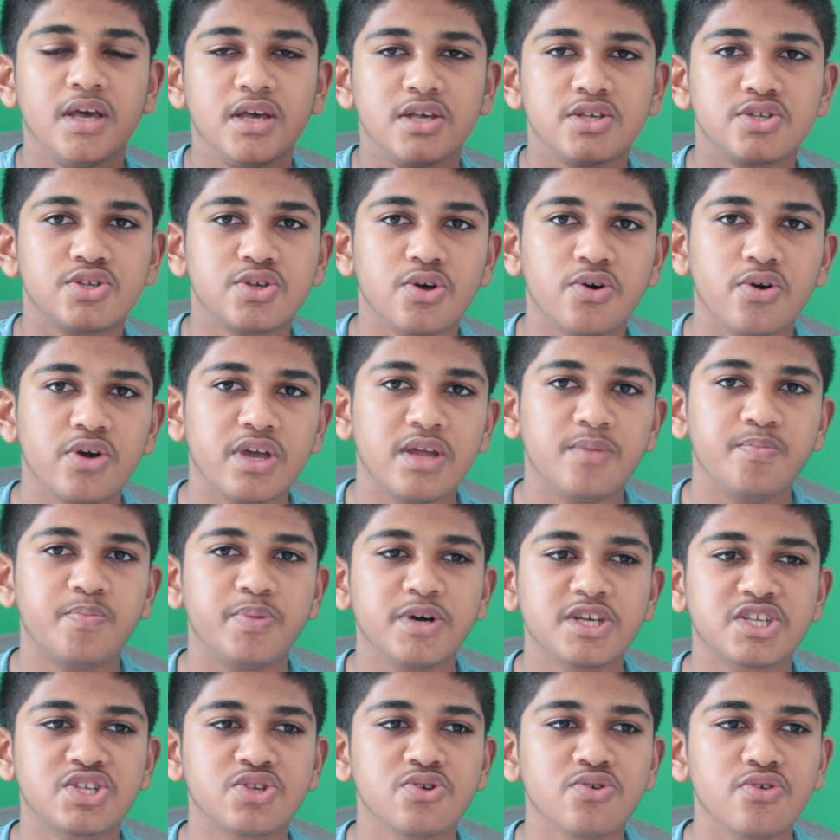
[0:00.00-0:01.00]
So in
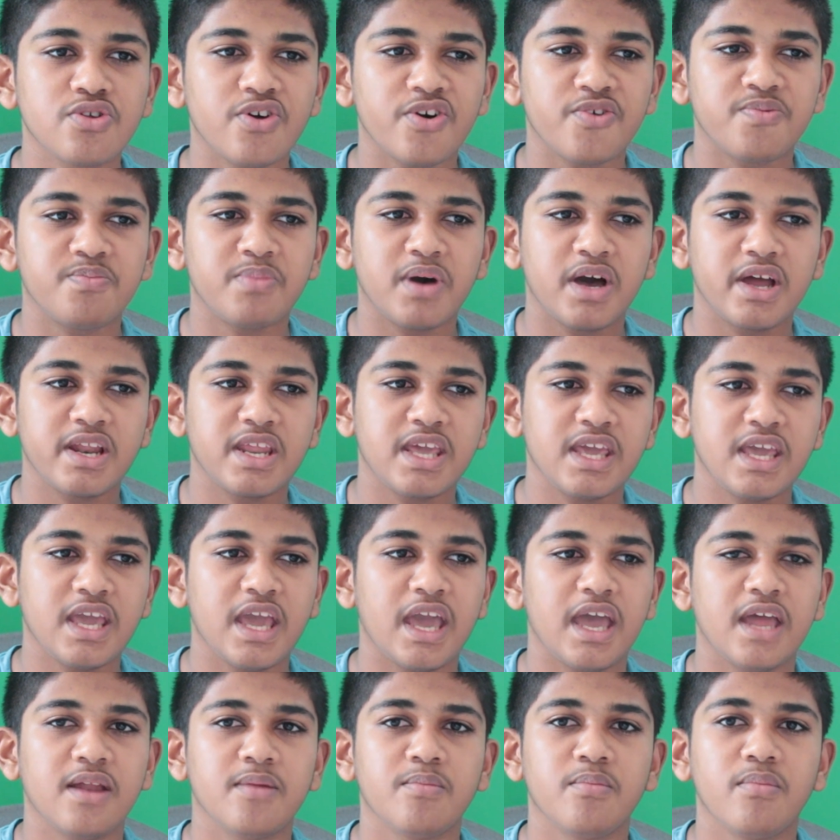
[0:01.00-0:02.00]
pursuit of money
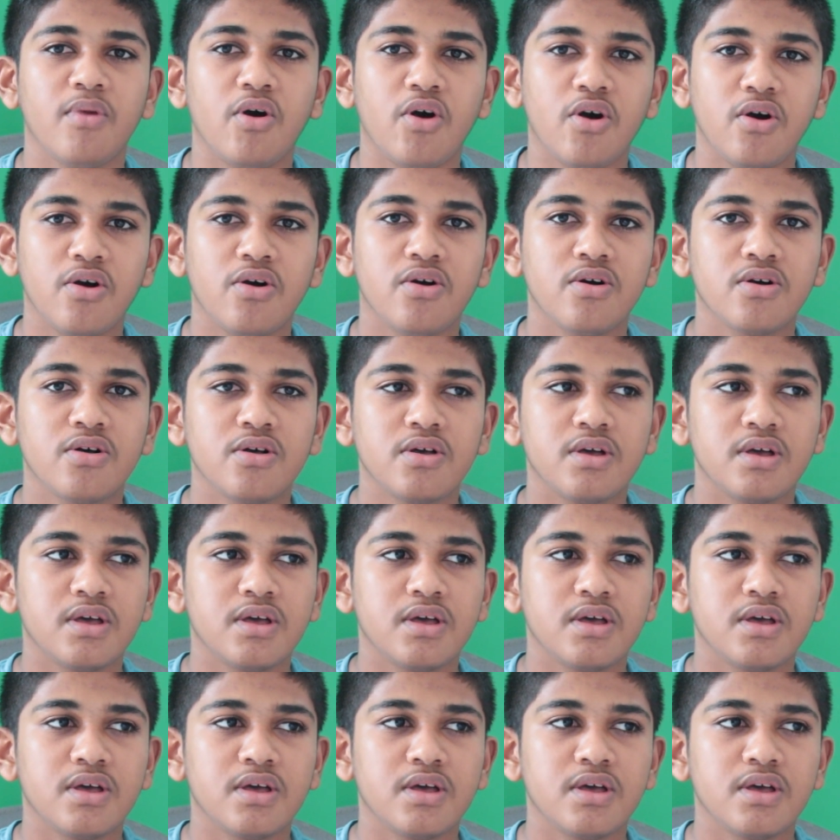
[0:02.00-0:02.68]
and more